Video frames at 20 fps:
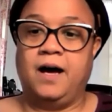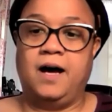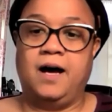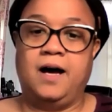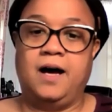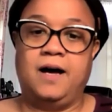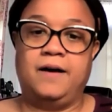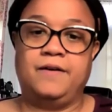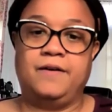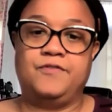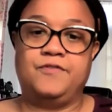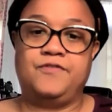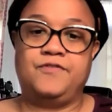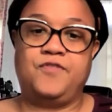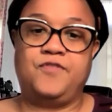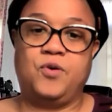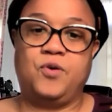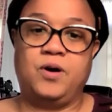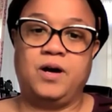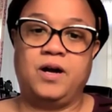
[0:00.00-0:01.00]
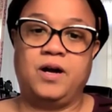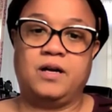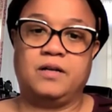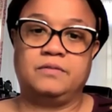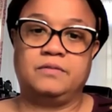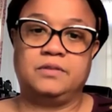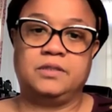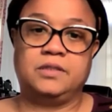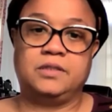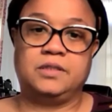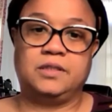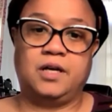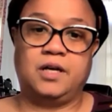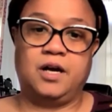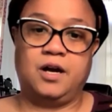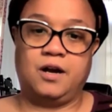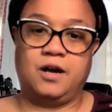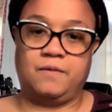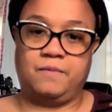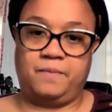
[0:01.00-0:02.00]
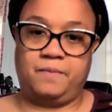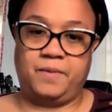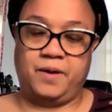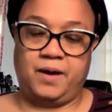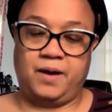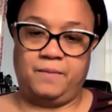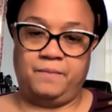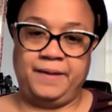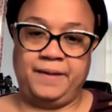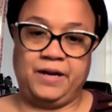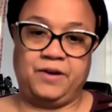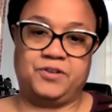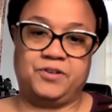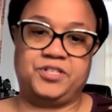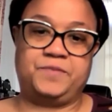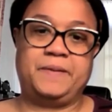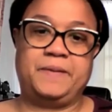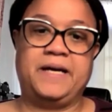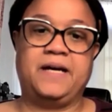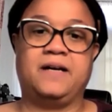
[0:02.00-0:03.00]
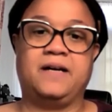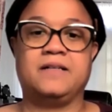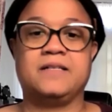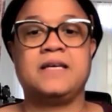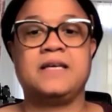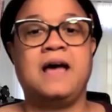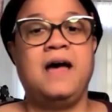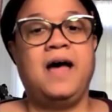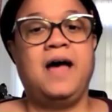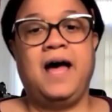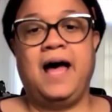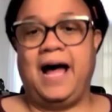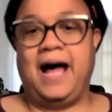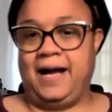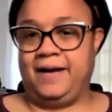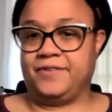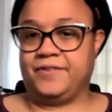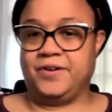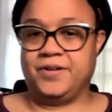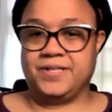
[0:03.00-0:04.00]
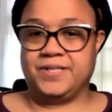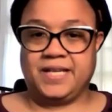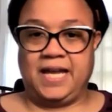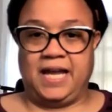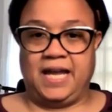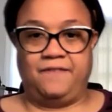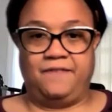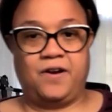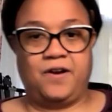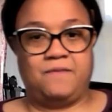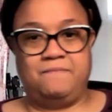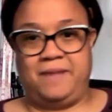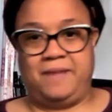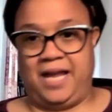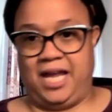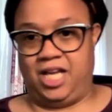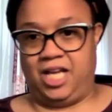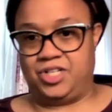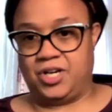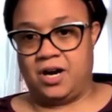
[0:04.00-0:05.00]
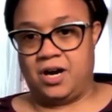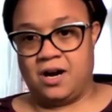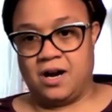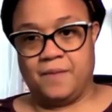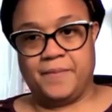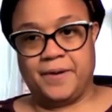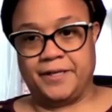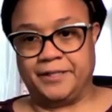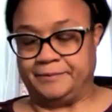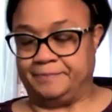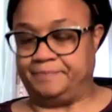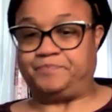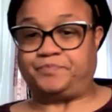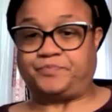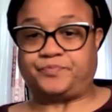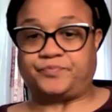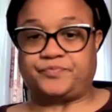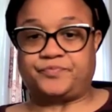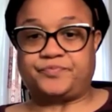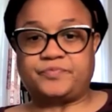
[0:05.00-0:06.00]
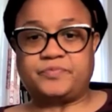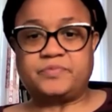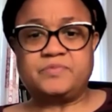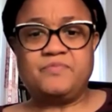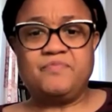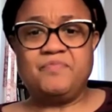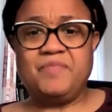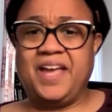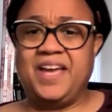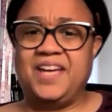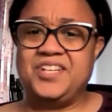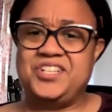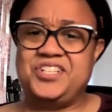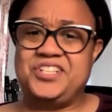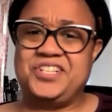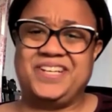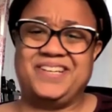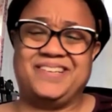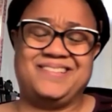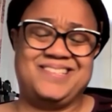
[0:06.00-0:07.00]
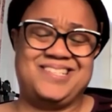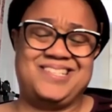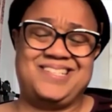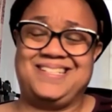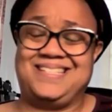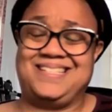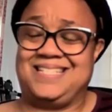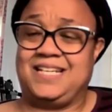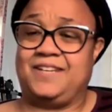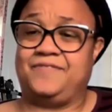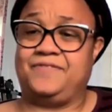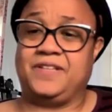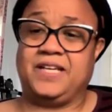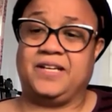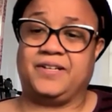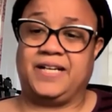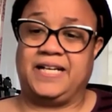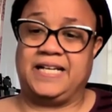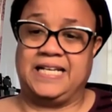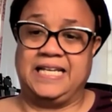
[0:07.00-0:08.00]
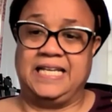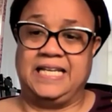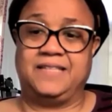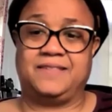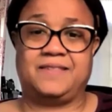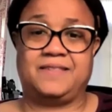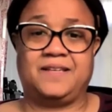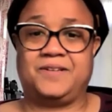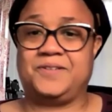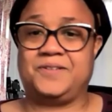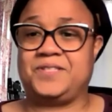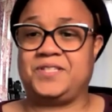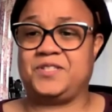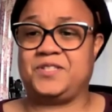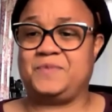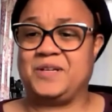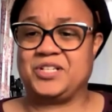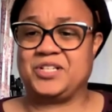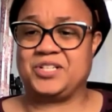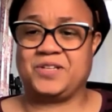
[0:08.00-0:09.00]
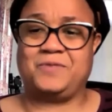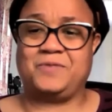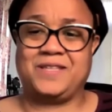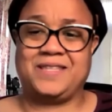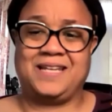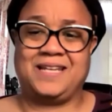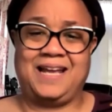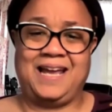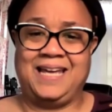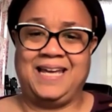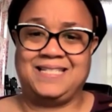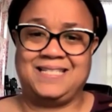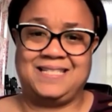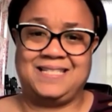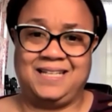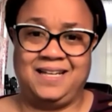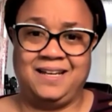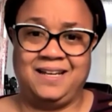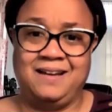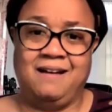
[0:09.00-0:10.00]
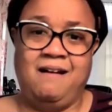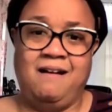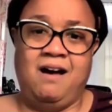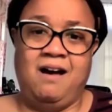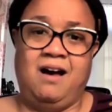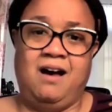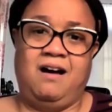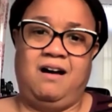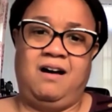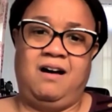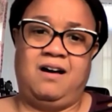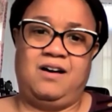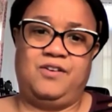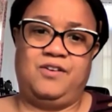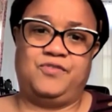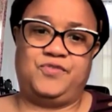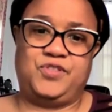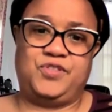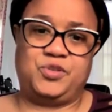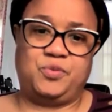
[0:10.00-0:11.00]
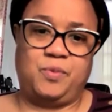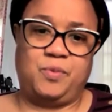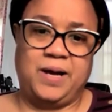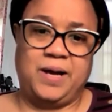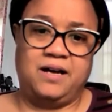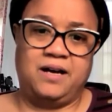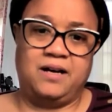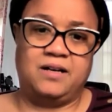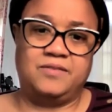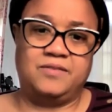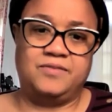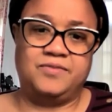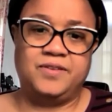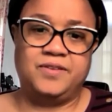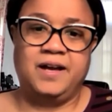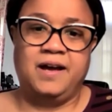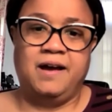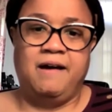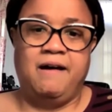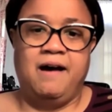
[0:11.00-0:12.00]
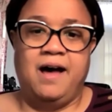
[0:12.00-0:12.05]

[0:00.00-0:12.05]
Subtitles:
For her bigger spells, I of course gave her mage armor and shield. She's definitely going to need those, especially with an AC of 12.